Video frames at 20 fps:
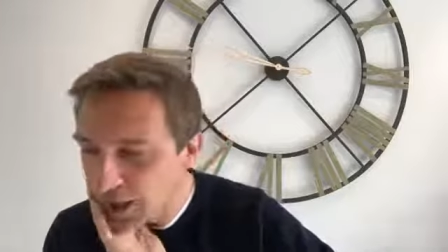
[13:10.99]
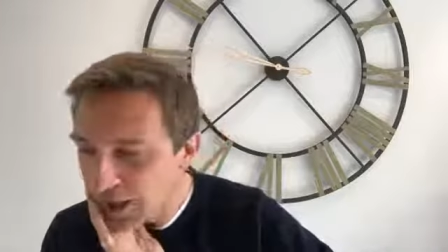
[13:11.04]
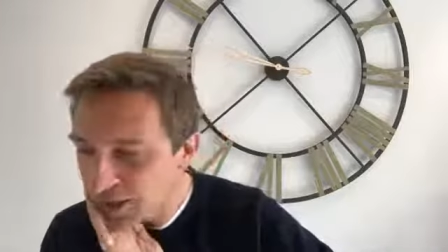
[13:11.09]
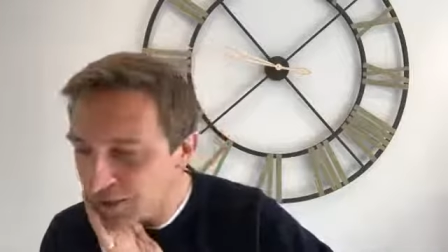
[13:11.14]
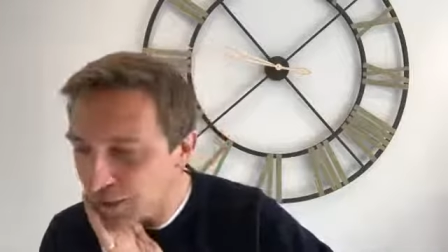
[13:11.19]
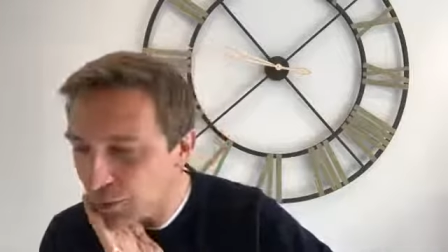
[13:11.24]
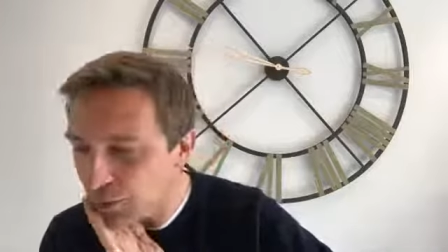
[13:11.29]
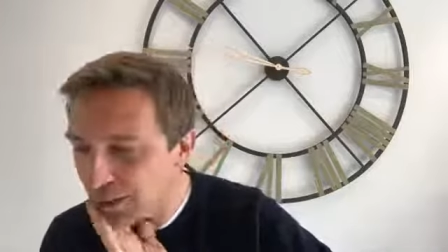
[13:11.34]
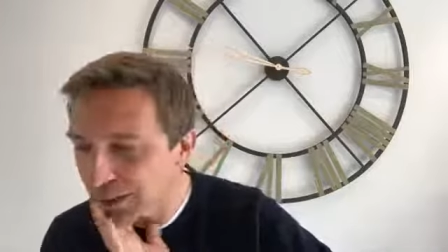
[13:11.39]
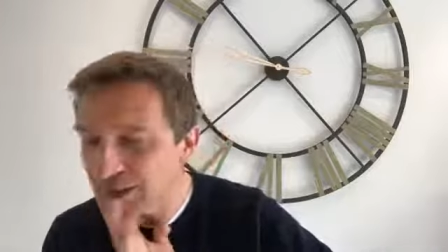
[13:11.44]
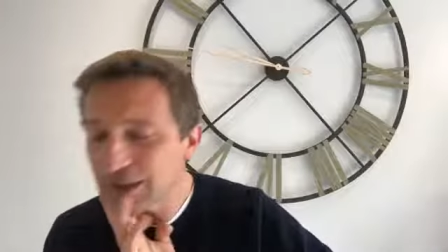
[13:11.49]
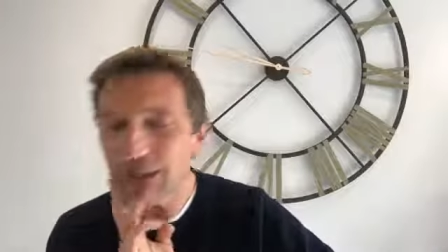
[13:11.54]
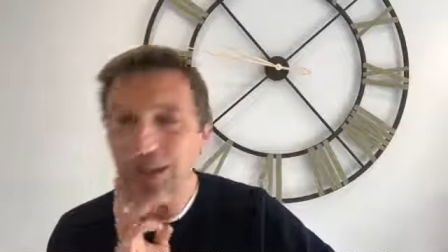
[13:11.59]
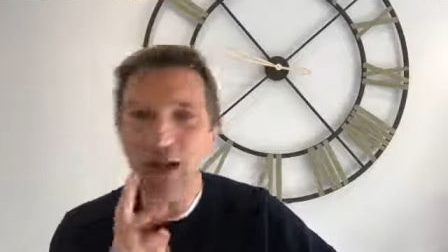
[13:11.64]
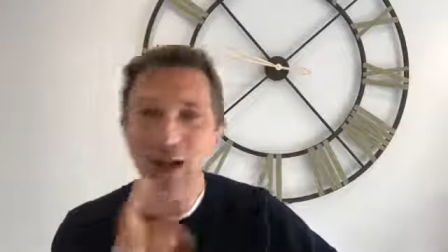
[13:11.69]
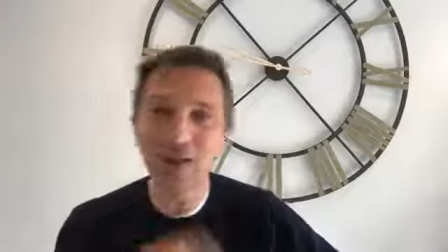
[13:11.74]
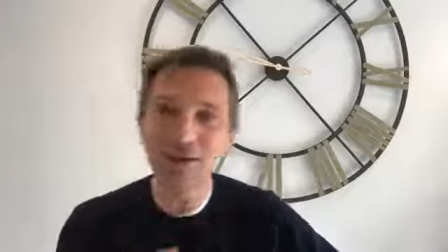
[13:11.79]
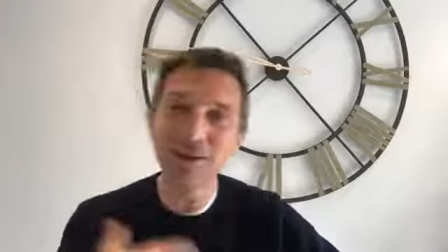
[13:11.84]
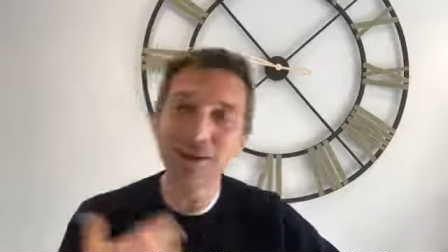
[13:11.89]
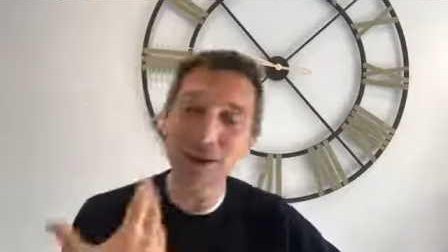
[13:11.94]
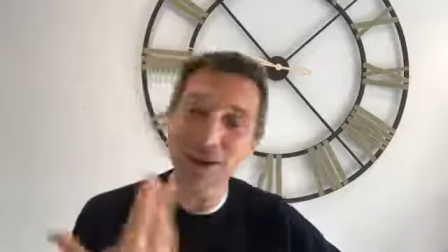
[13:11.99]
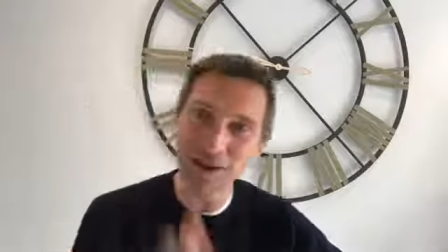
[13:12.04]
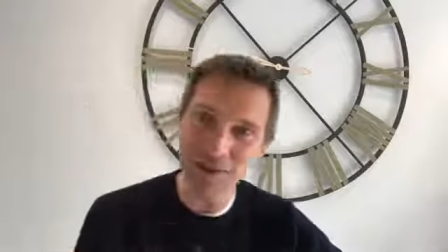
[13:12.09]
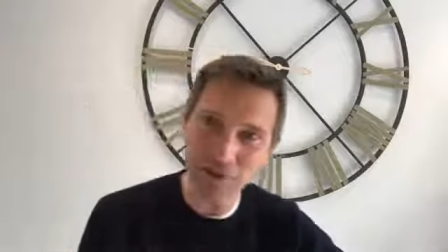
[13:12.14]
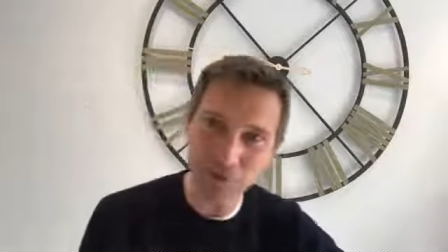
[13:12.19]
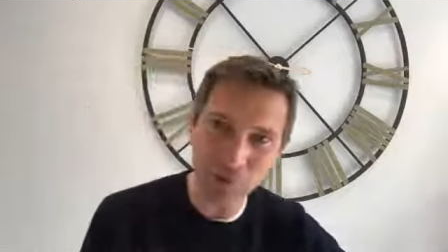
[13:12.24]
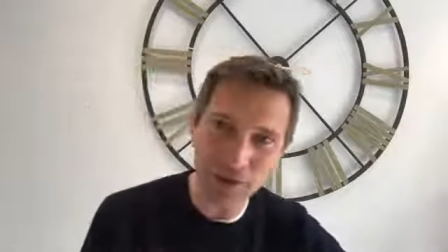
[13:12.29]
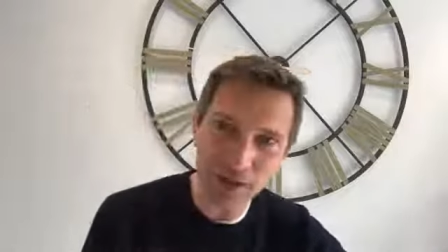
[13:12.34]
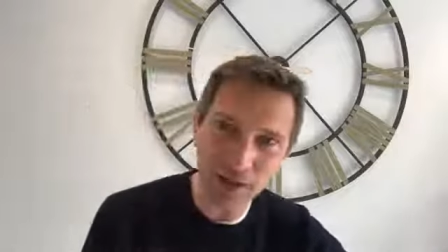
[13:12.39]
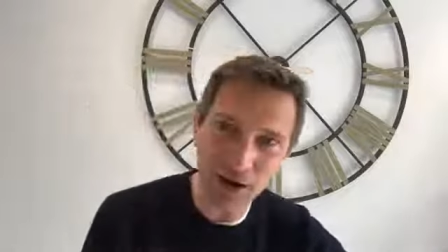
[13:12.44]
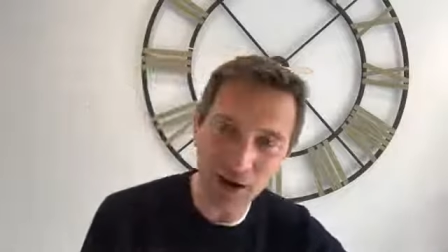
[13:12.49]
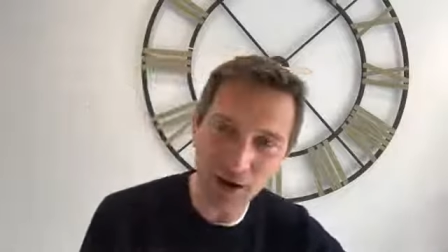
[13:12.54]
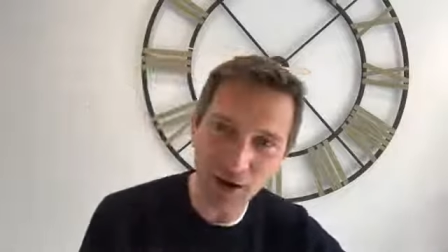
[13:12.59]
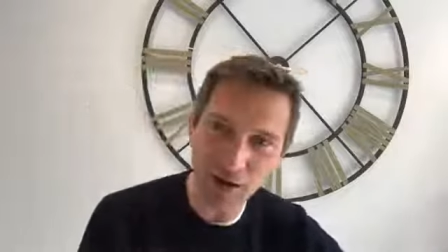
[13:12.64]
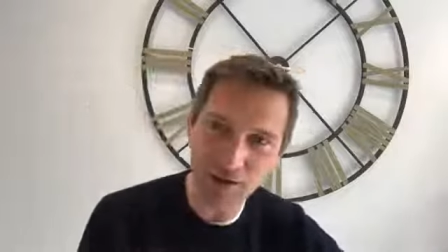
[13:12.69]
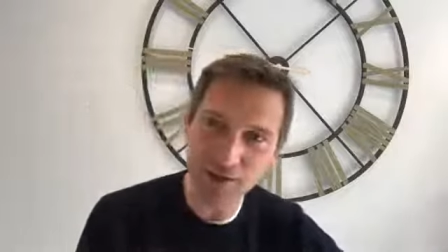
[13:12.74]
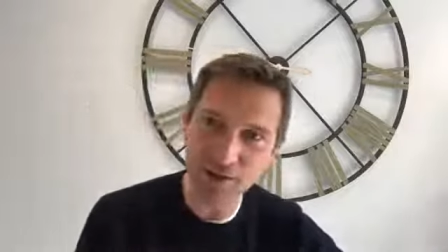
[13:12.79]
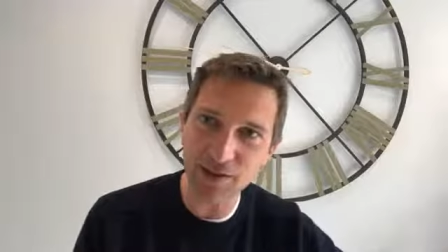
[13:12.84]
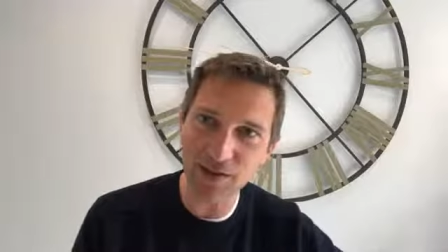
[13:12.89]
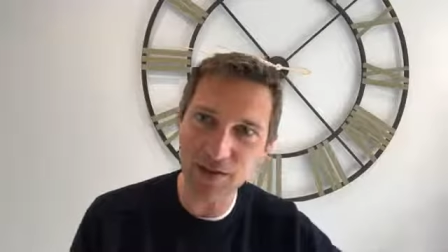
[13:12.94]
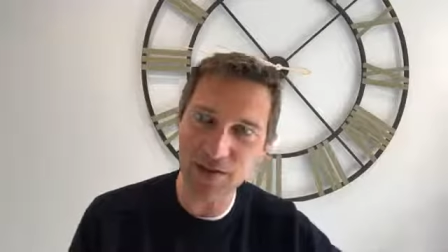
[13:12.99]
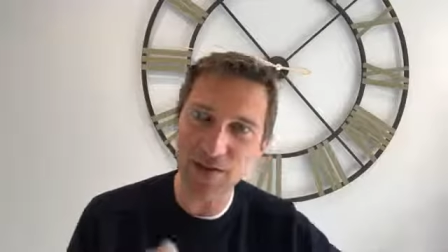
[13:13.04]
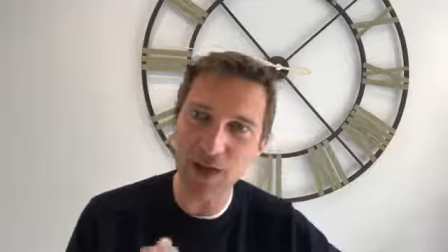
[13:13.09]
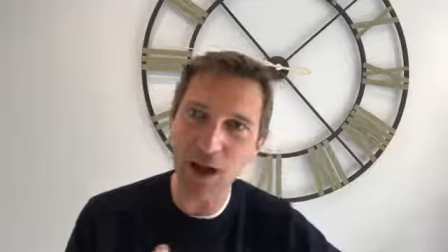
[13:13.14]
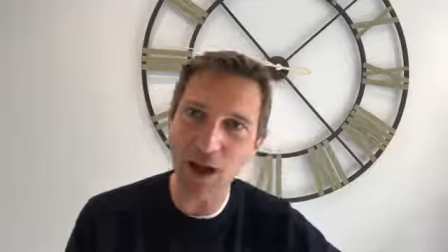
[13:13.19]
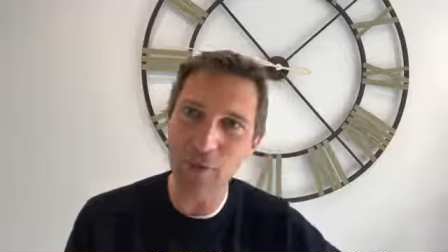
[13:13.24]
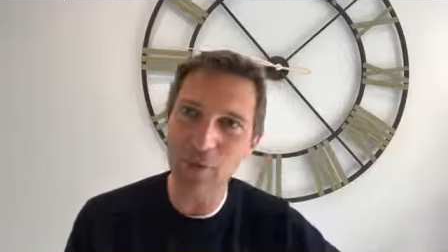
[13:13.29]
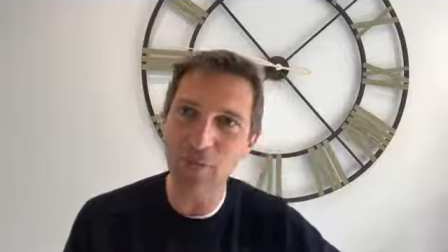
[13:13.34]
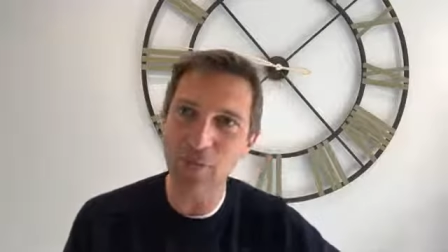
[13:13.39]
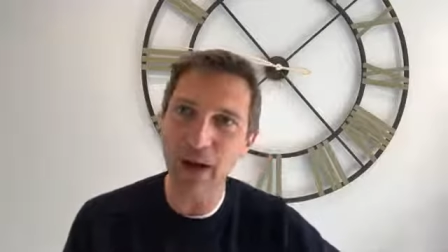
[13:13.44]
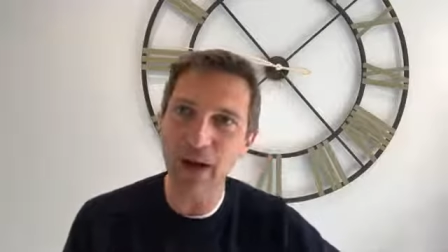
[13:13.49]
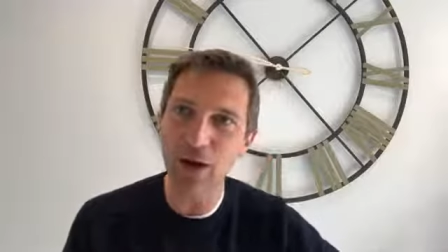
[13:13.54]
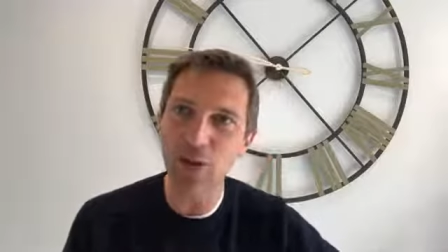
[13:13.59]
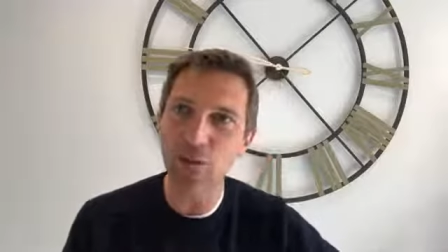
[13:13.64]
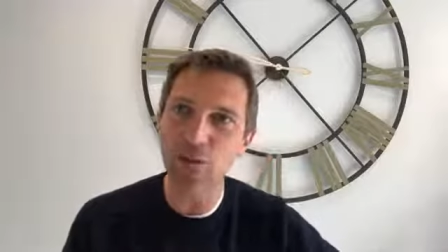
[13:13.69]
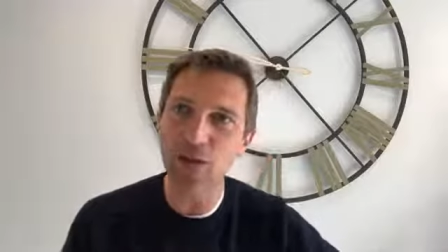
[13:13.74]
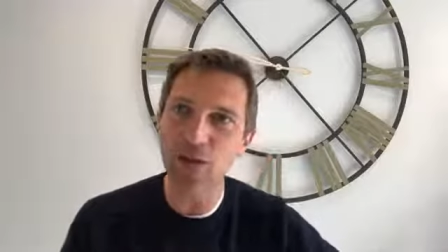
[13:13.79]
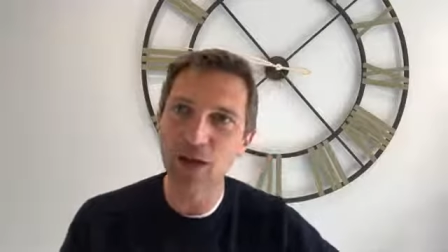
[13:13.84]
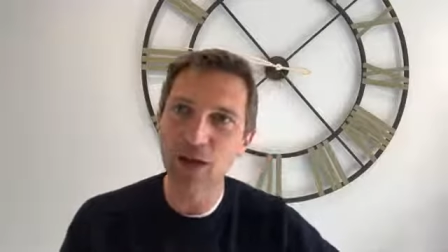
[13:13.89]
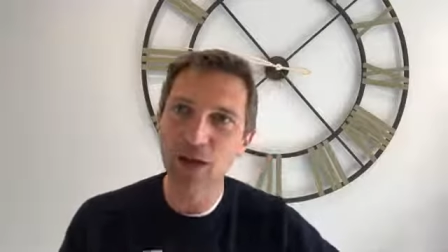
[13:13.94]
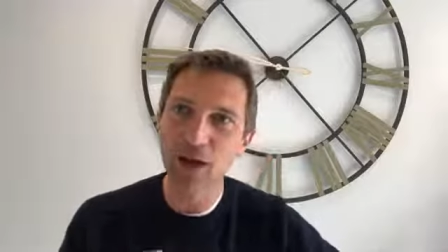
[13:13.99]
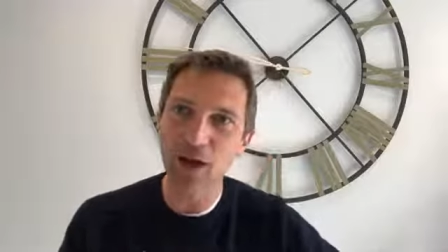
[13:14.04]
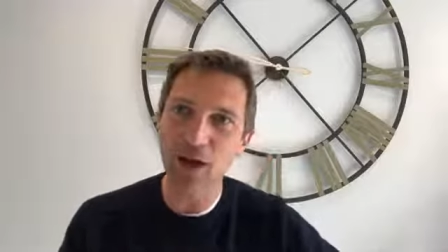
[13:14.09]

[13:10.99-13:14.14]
So Linda last week asked us about